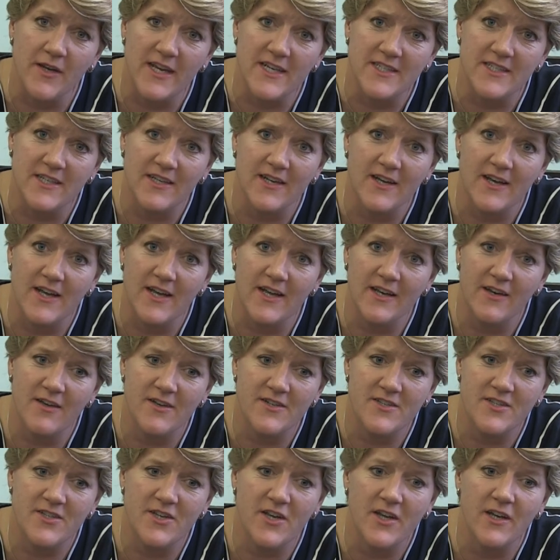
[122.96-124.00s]
it, and
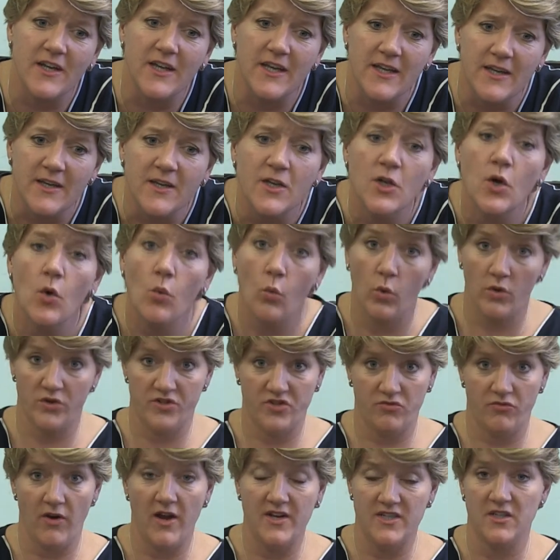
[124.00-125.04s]
I'd certainly want
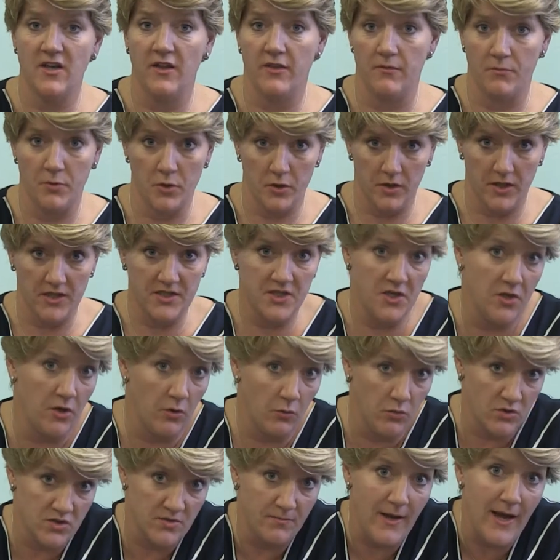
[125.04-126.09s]
to write another book. I don't know
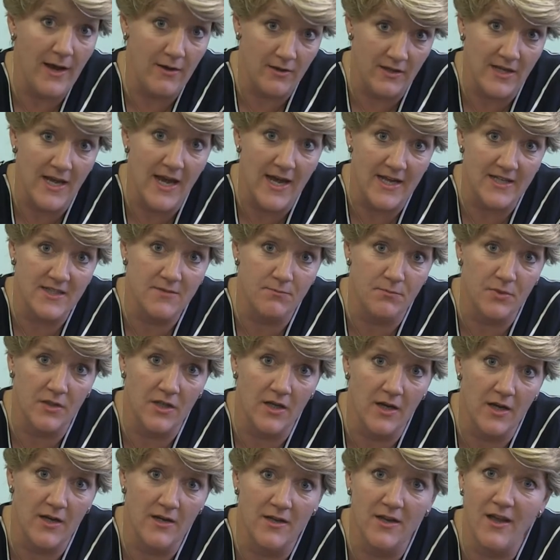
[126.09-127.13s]
what about yet, but
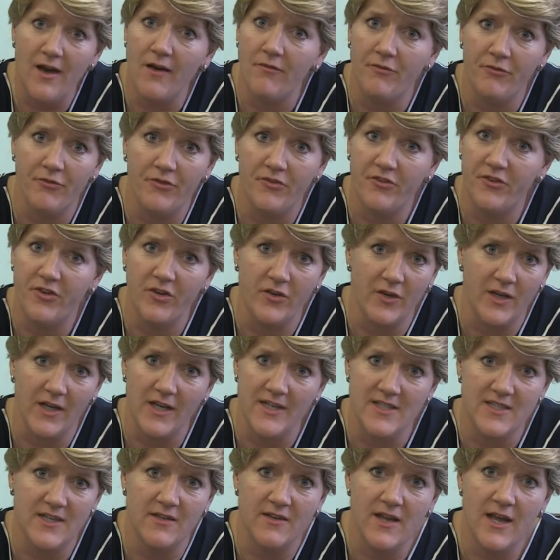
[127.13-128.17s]
I loved doing
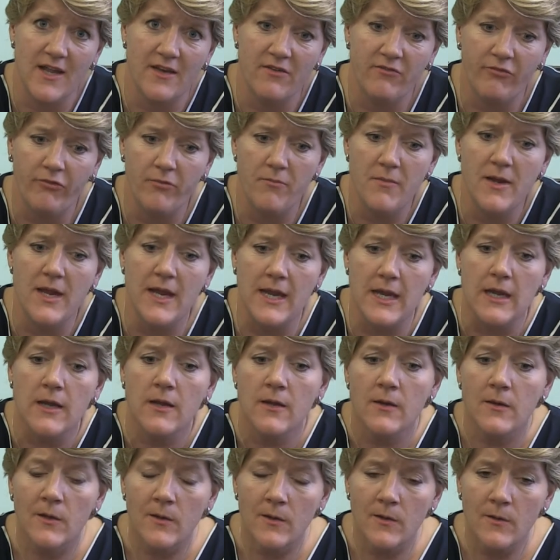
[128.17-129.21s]
it. And for
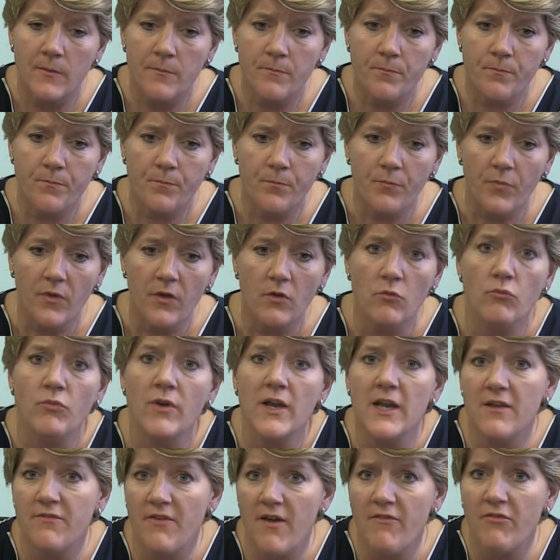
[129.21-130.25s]
me,
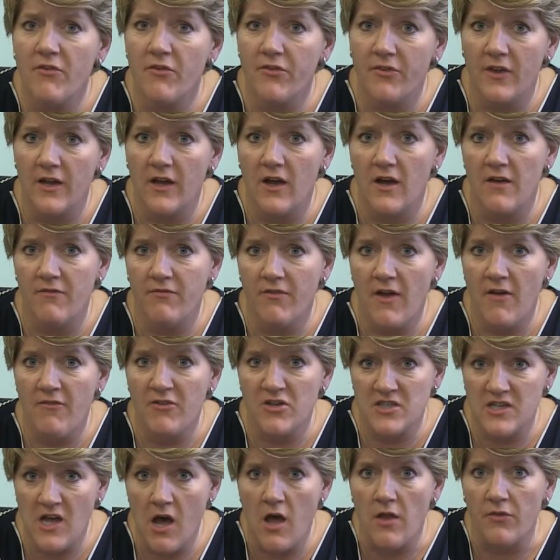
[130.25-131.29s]
really, of everything I've ever
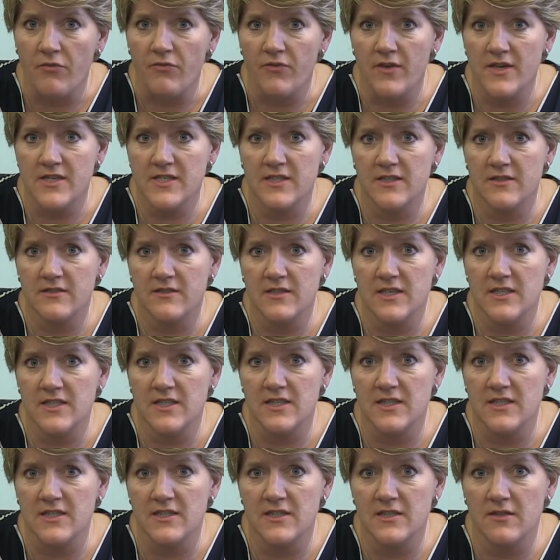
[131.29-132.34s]
done, this
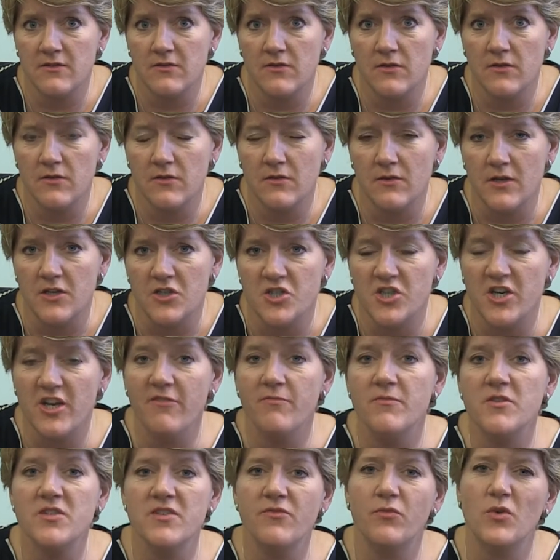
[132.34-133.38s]
is the
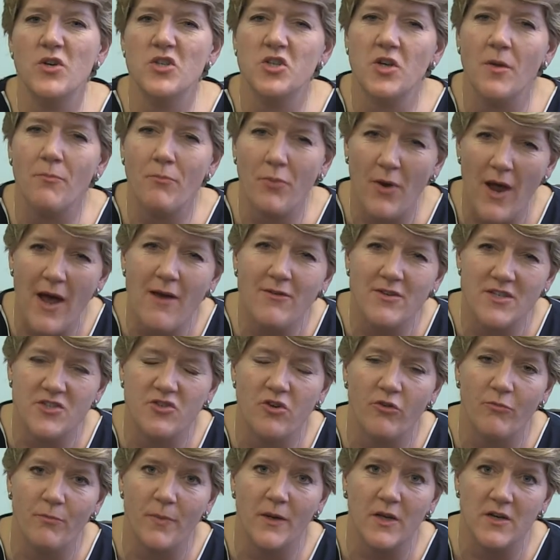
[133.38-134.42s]
achievement of which I'm proudest
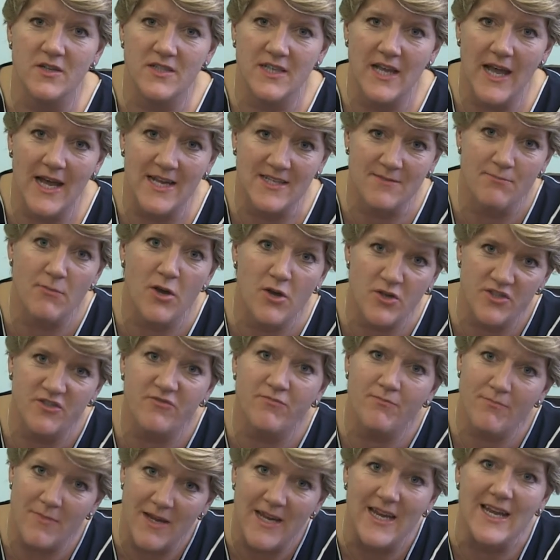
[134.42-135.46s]
of, because it has most
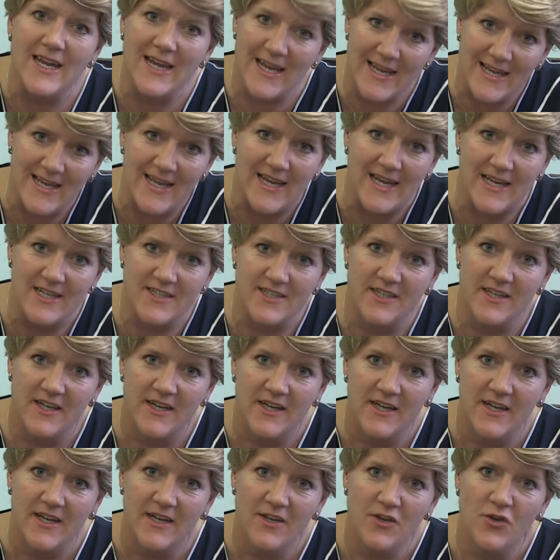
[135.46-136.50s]
of me in it.
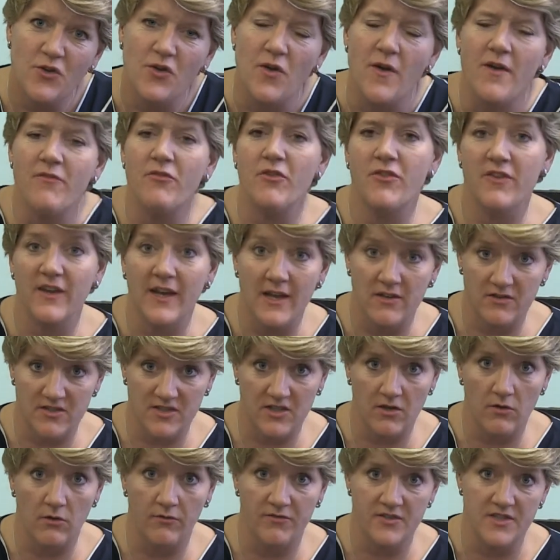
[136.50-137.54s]
You know, everything
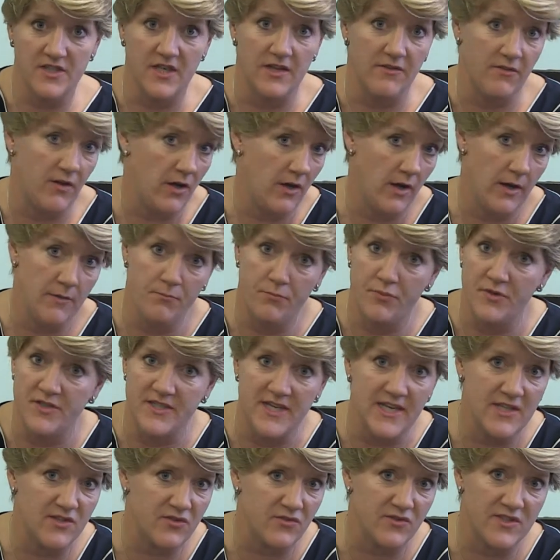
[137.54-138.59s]
else, obviously, that I
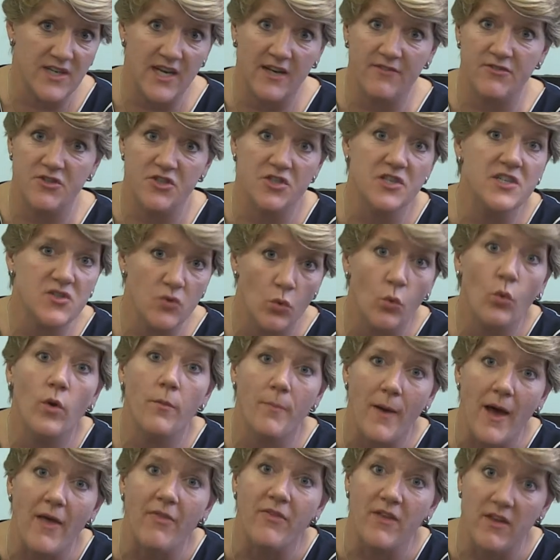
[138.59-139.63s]
present on television is all
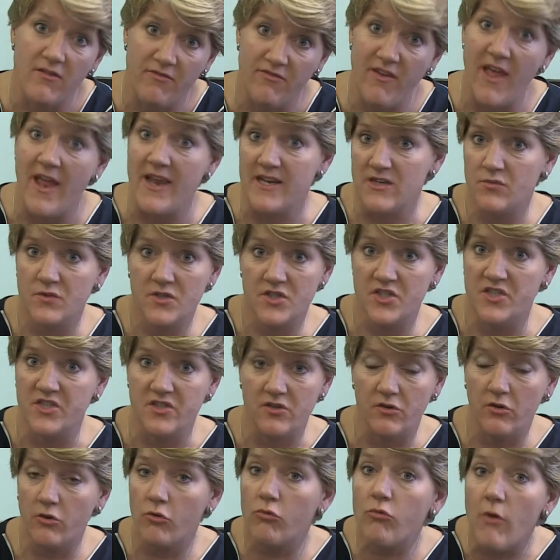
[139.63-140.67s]
about the event, which
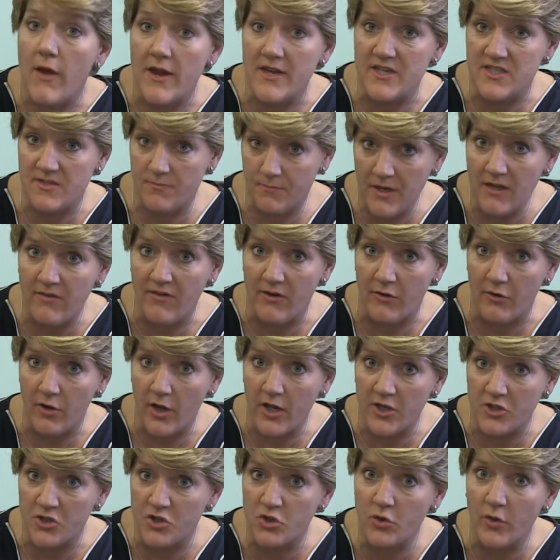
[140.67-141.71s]
is great to be there, and
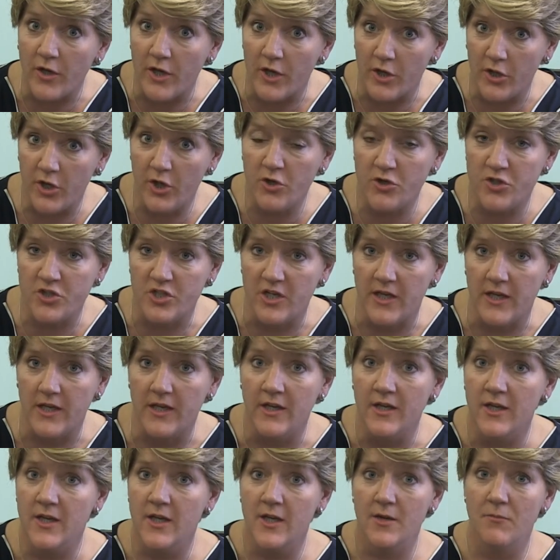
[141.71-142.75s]
I enjoy it hugely.
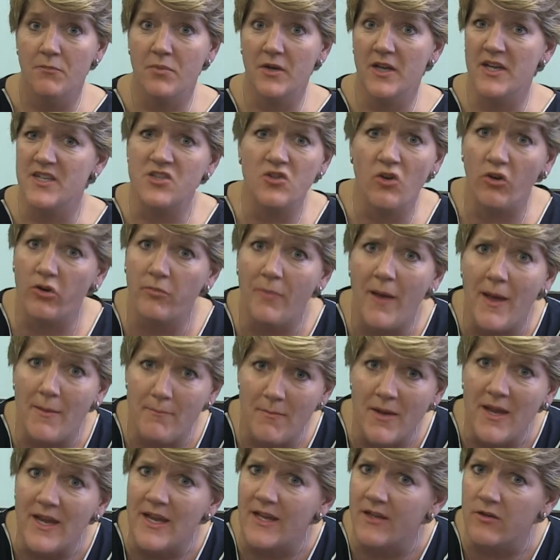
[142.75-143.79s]
But it's not about
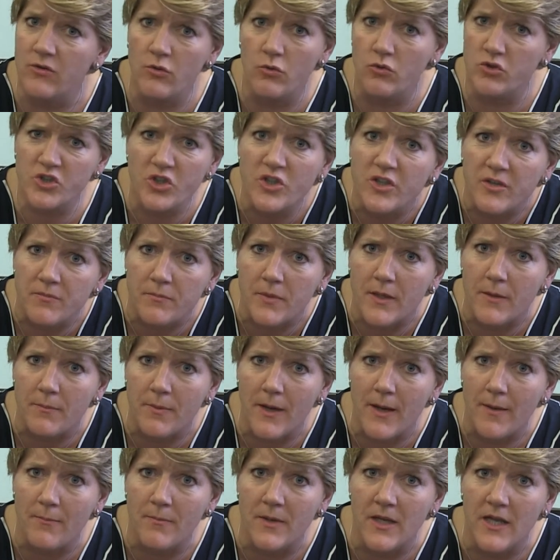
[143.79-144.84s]
me, nor should it be
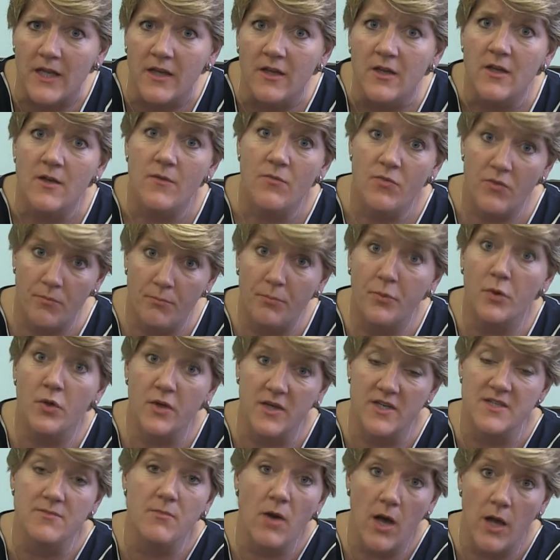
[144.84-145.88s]
about me. The
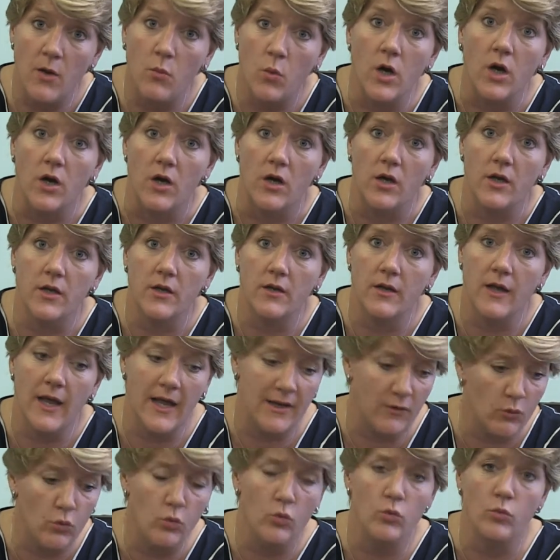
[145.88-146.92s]
book is my work,
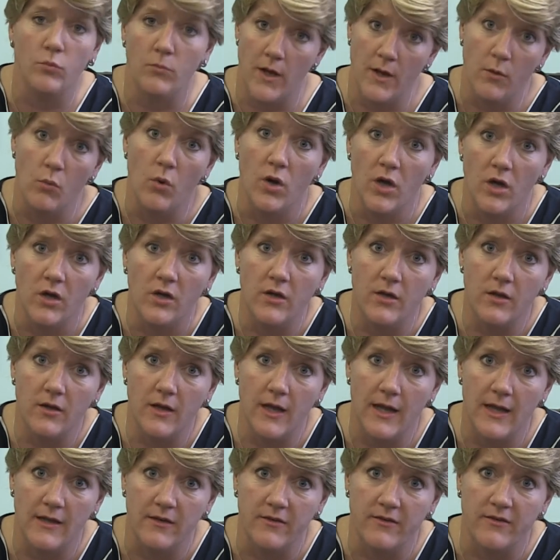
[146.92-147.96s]
and all my work.
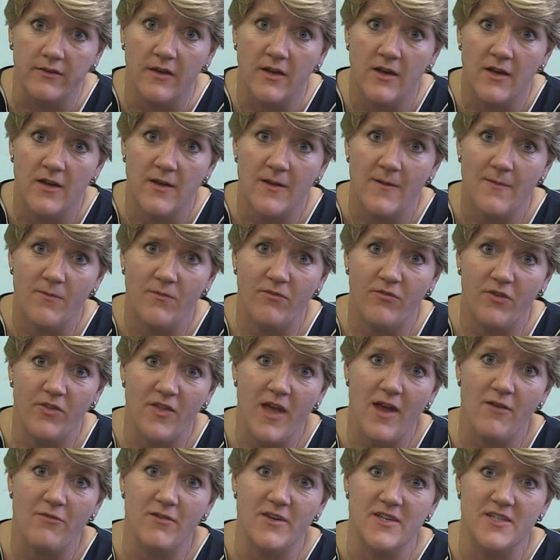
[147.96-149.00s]
And for
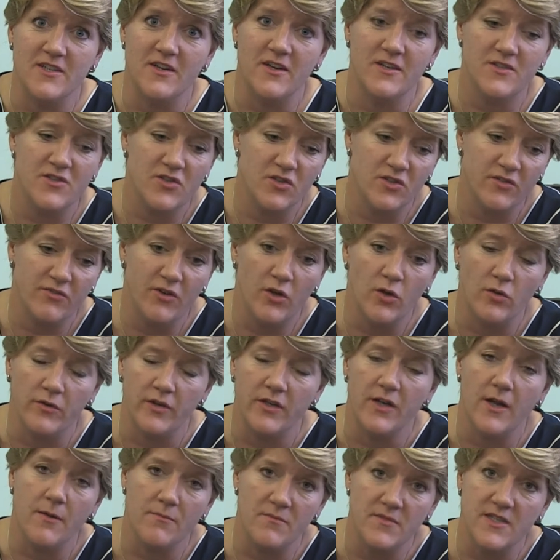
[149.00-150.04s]
that reason, I'd sort of hold
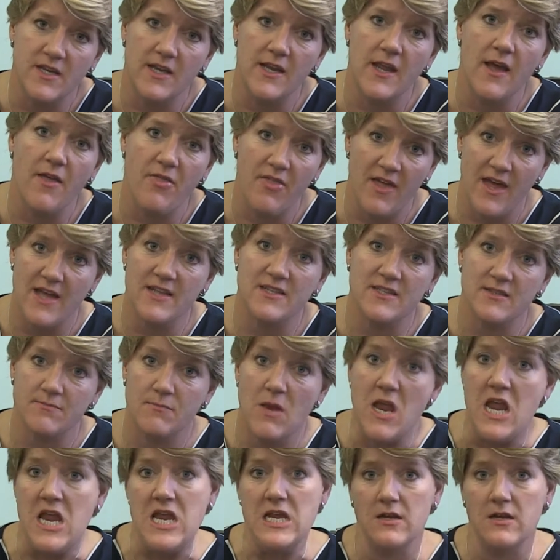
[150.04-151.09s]
it up and say, yeah, that's me.